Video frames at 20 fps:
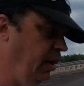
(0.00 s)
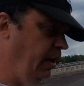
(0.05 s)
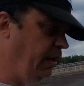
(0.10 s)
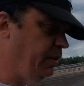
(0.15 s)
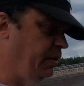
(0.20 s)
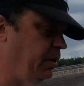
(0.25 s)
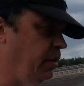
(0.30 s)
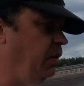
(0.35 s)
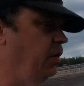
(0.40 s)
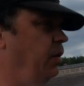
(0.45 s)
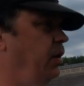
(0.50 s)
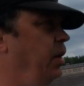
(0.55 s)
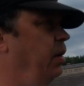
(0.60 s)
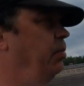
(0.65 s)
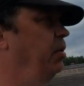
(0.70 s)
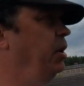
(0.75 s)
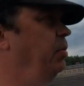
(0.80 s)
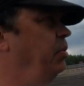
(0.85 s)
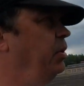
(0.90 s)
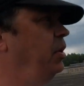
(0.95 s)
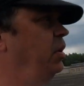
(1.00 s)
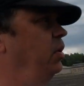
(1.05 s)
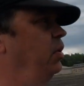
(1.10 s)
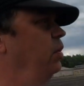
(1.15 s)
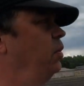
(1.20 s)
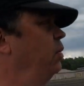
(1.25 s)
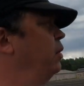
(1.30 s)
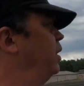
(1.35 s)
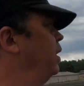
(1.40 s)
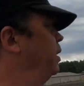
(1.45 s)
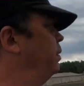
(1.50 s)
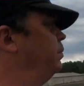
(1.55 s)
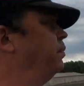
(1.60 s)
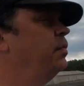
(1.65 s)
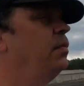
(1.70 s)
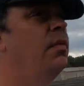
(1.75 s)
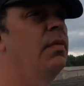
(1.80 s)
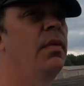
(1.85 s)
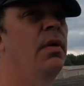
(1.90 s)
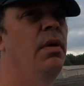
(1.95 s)
And so uh, people who um,
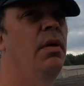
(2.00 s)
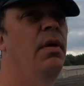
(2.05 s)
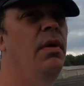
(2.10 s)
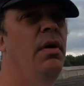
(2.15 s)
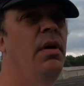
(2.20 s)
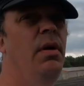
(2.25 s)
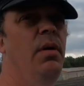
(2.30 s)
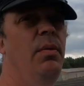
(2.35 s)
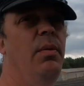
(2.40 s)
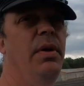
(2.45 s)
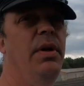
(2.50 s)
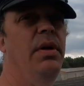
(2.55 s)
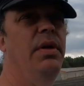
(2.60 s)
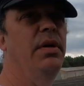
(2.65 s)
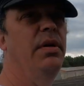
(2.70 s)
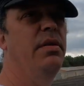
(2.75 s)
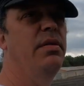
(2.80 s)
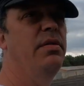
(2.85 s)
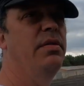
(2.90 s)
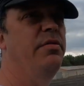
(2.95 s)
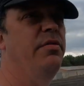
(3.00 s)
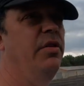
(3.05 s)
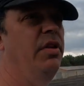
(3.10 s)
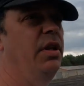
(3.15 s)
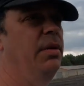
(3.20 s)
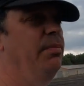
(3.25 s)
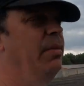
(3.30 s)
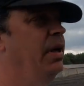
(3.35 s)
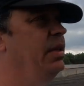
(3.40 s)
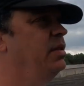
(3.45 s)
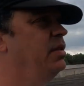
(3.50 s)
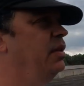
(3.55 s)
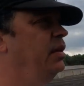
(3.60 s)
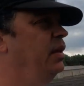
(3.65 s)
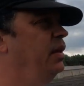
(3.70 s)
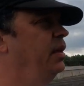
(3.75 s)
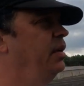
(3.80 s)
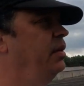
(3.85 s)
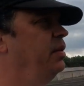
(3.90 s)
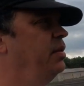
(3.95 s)
were struggling
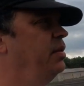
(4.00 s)
mentally